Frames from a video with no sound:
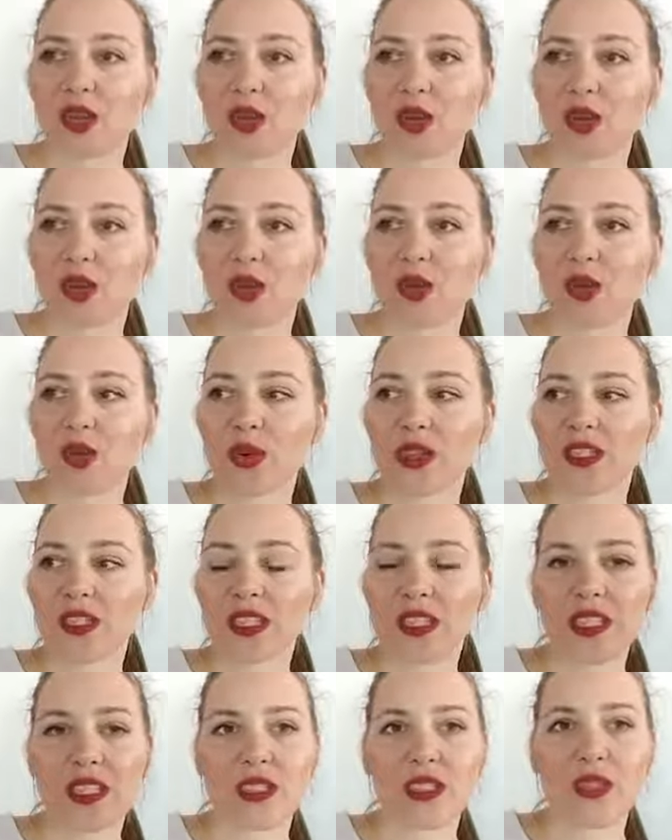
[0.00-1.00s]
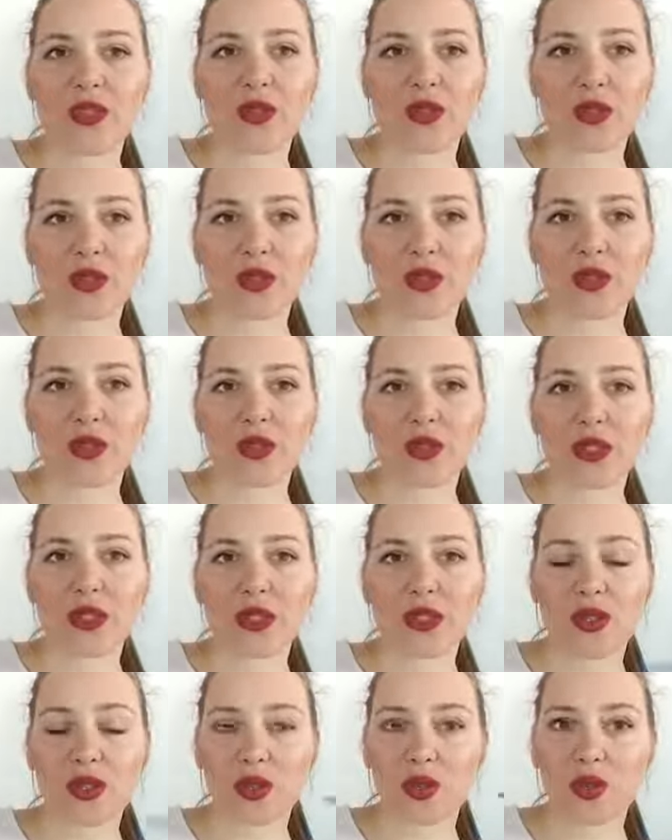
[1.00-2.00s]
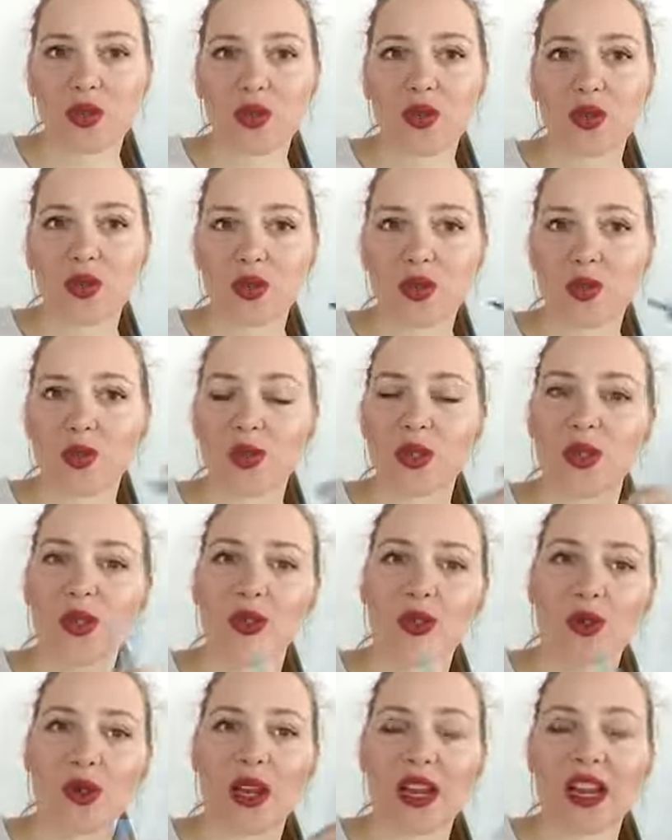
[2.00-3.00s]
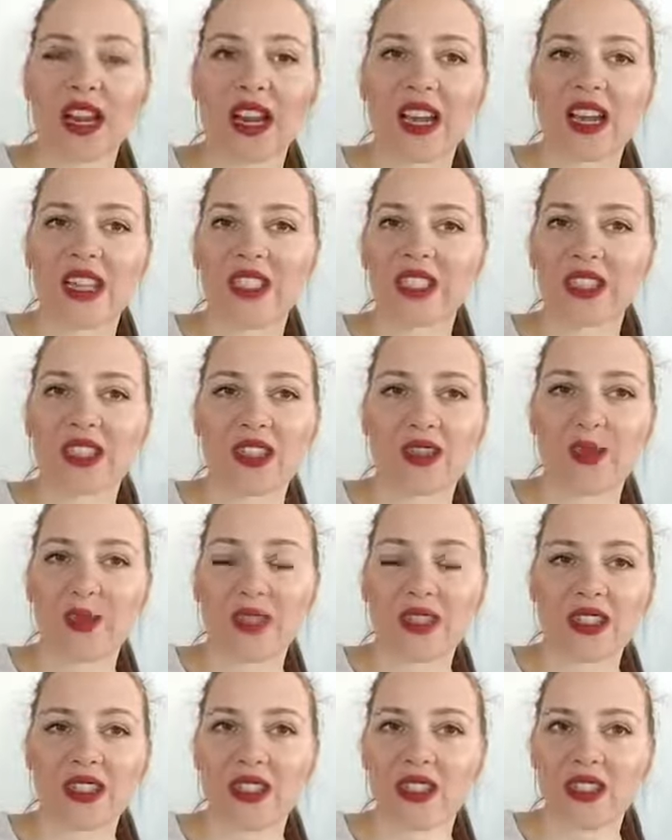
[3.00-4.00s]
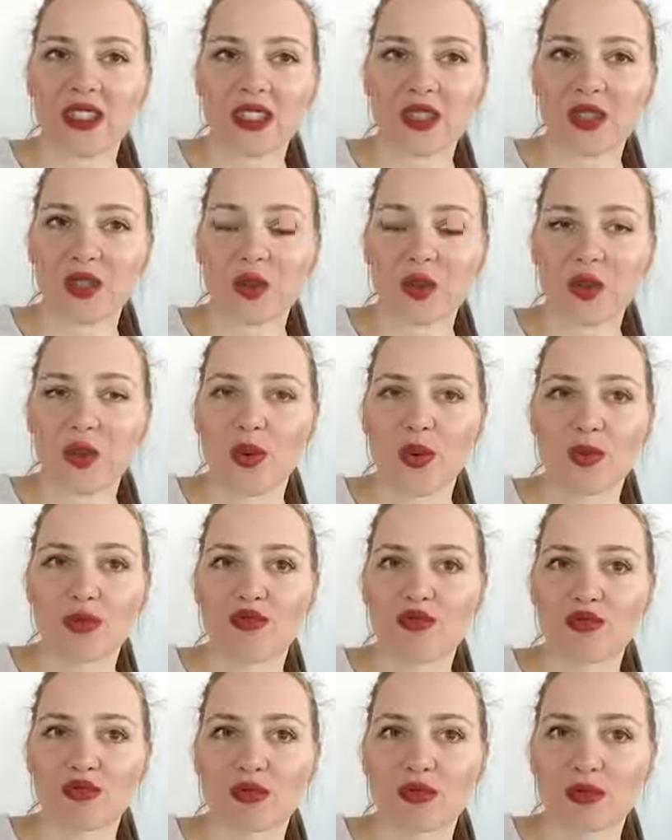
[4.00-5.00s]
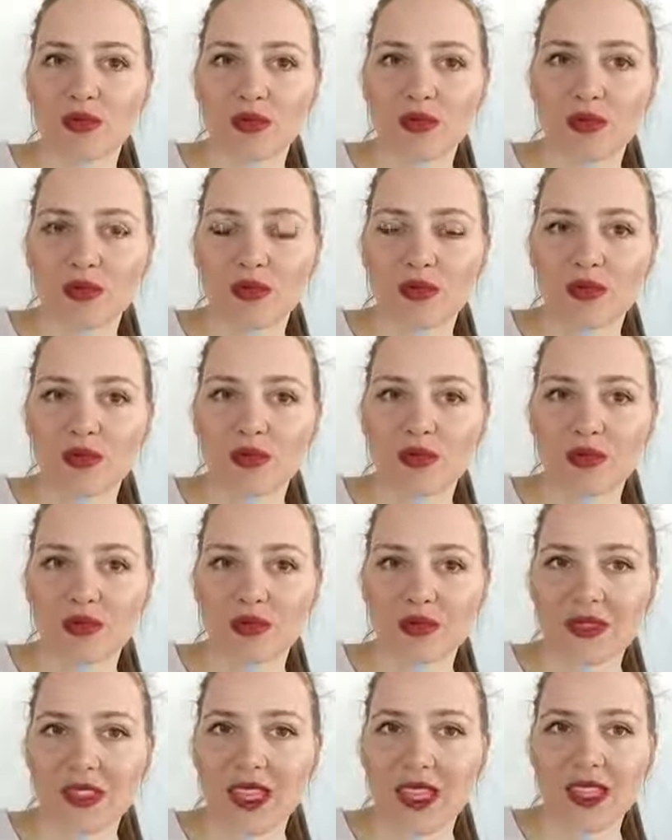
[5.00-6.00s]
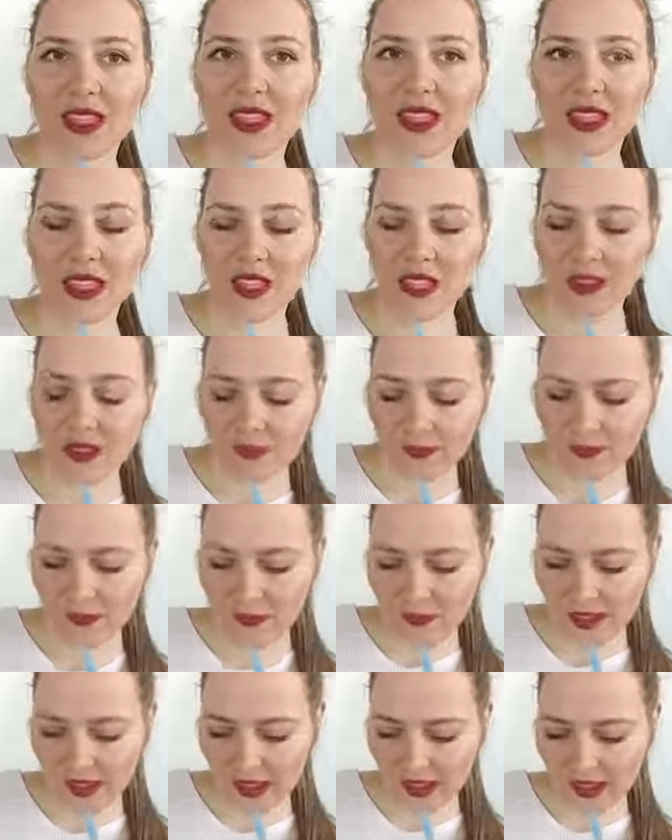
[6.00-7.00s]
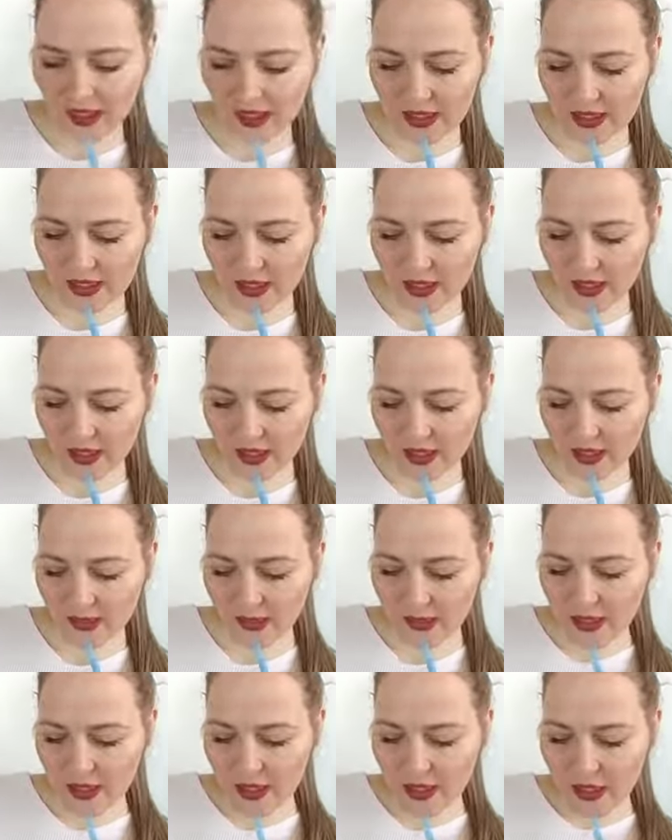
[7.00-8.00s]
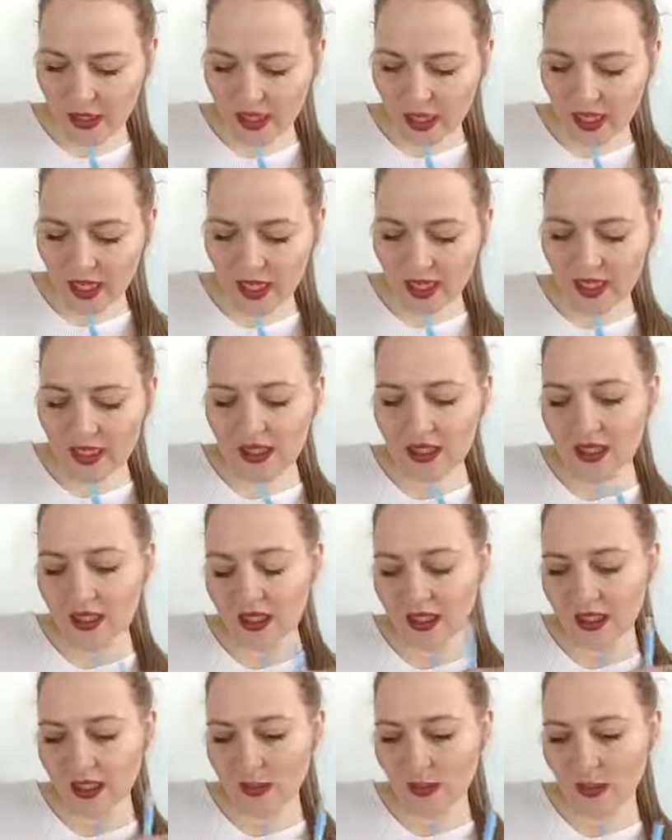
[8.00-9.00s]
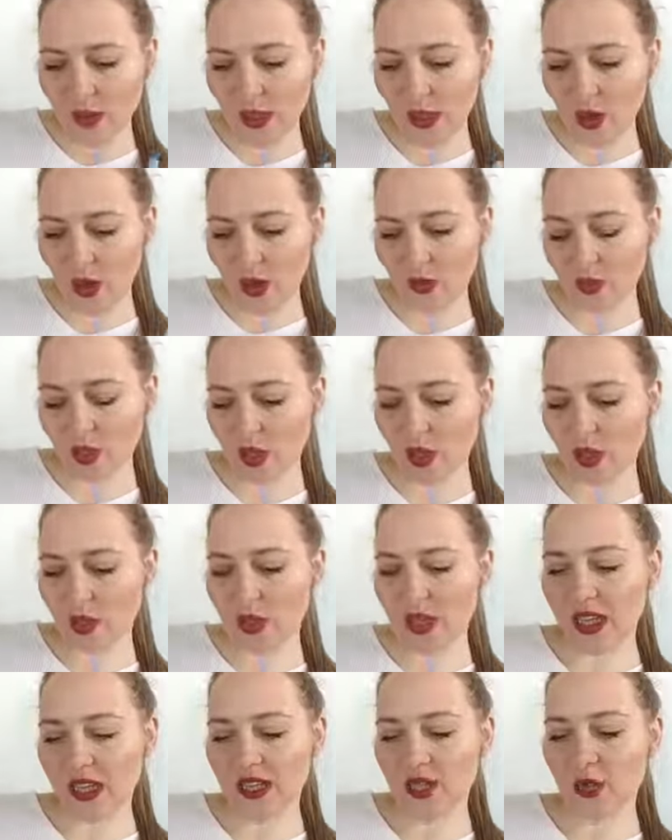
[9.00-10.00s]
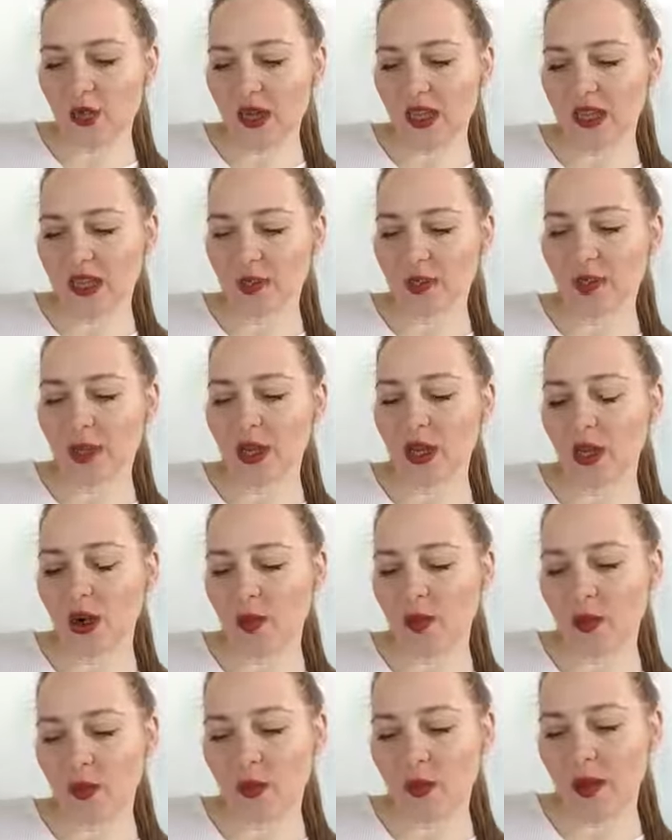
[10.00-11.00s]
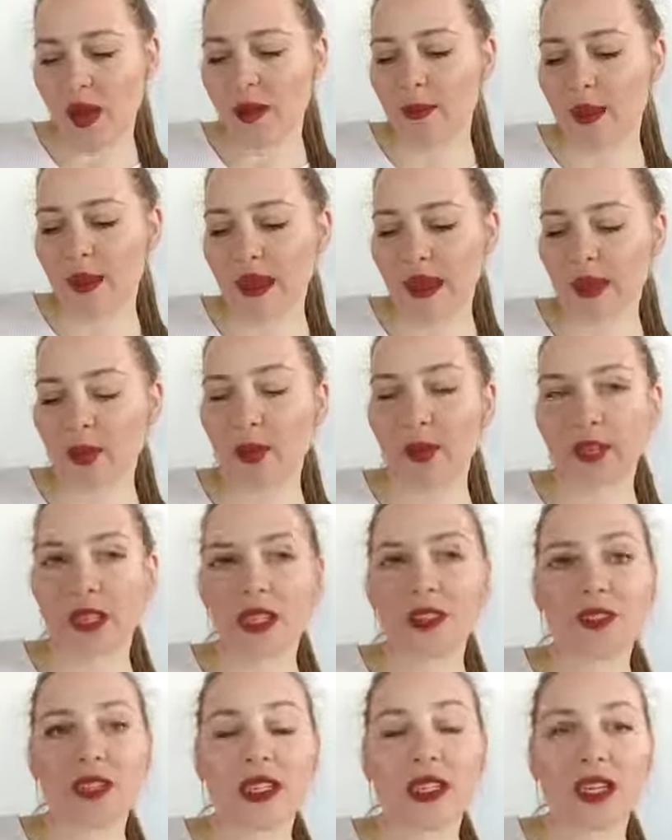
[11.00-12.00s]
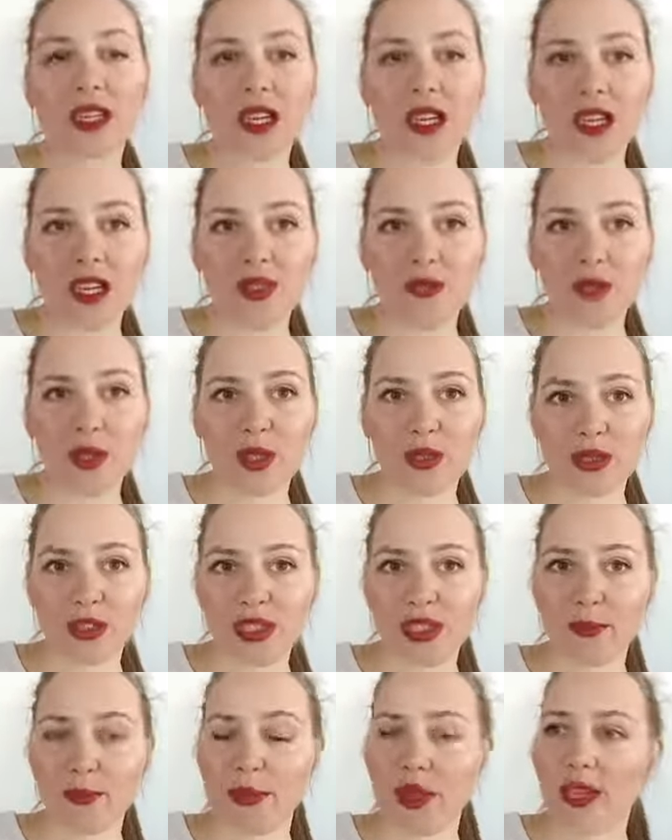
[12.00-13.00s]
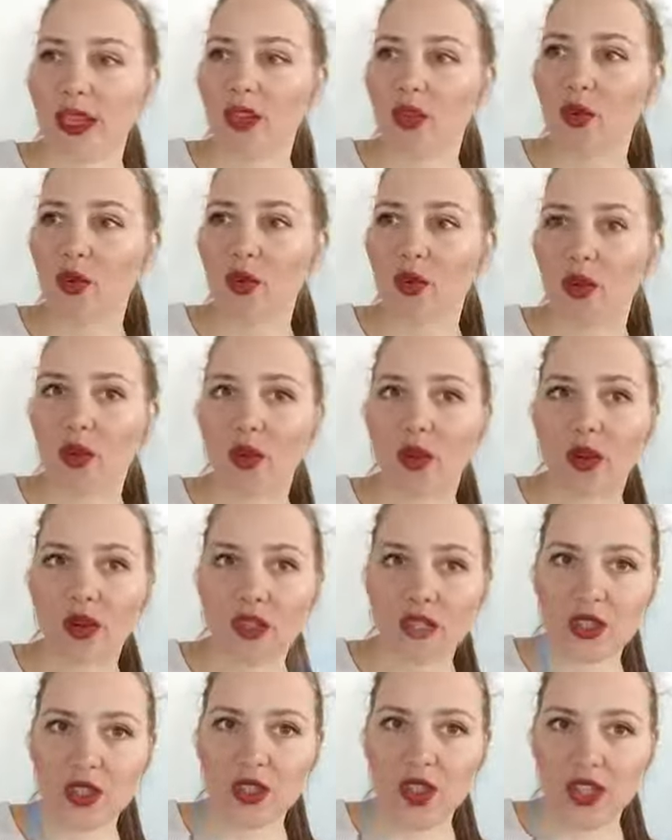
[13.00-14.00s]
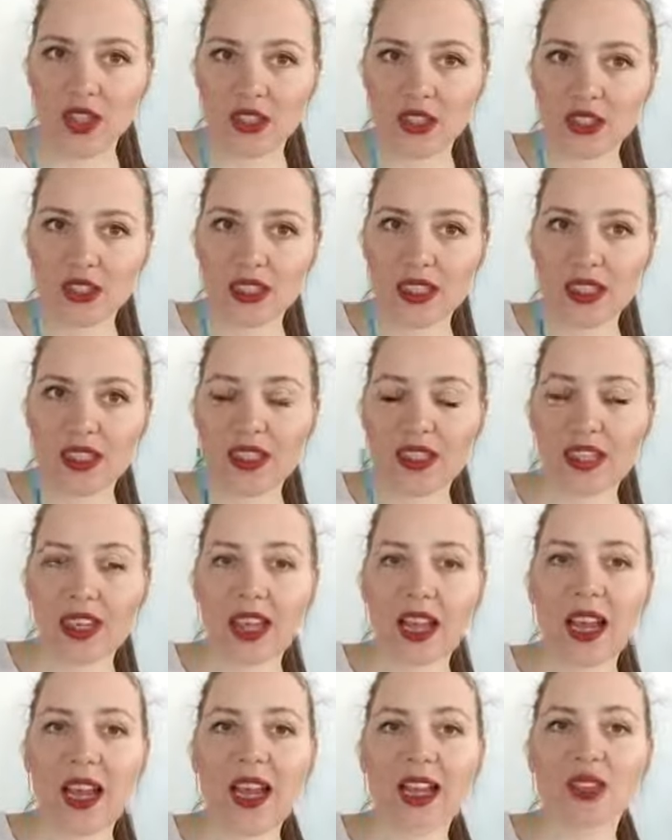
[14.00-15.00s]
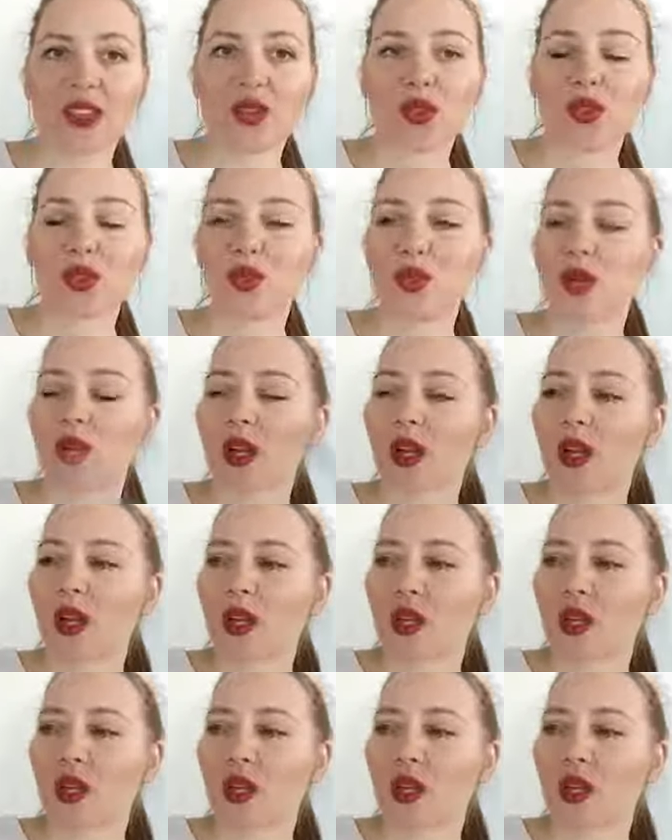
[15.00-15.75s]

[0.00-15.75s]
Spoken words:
you as an individual, you with your eyes. There was zero, nothing there. And the pre-op, so that's why the pre-op appointment, I will give it 9 because they make all the checks that they had to